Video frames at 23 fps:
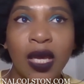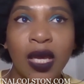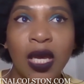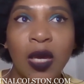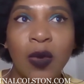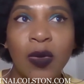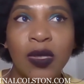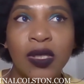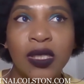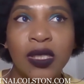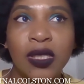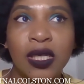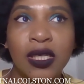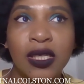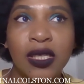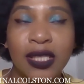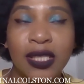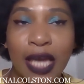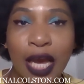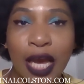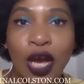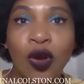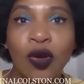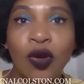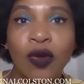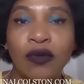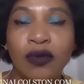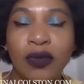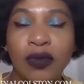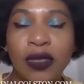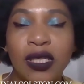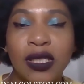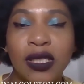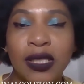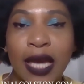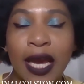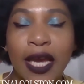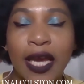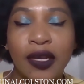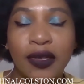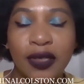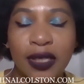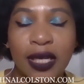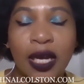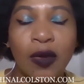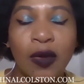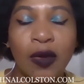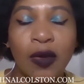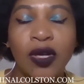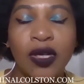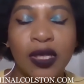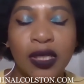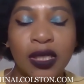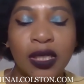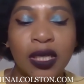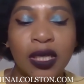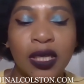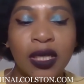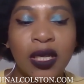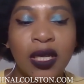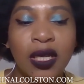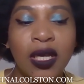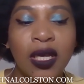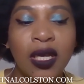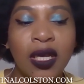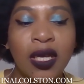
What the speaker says: he was a sound designer, sound person.